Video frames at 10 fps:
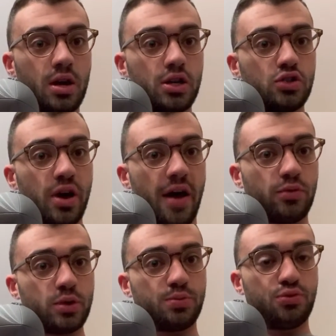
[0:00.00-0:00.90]
Draft
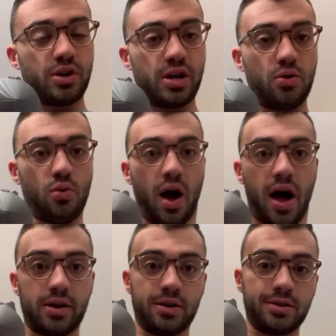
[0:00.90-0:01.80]
was pretty
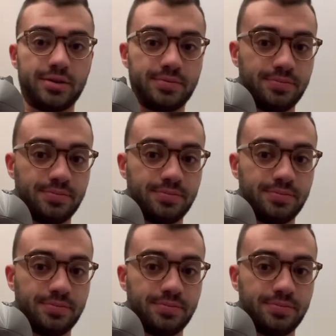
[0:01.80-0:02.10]
wild